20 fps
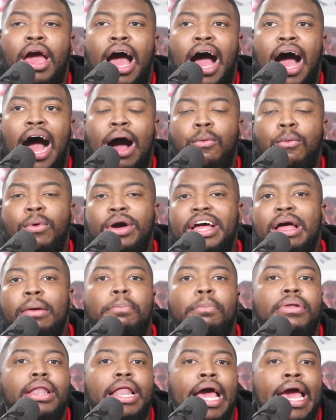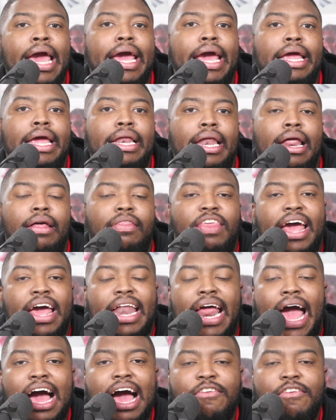I would complain that
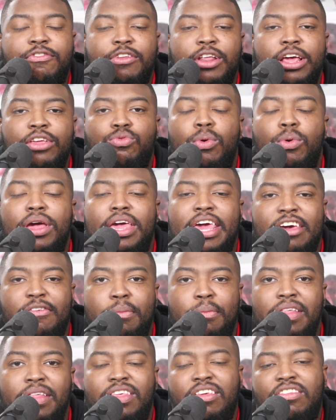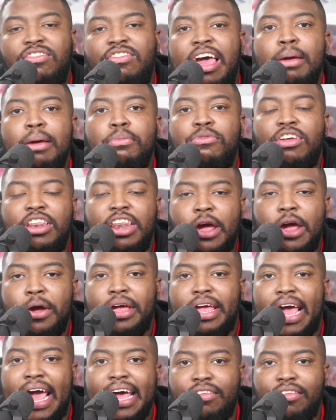athletes would give me the same
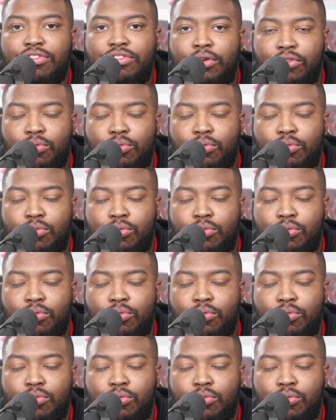generic answers.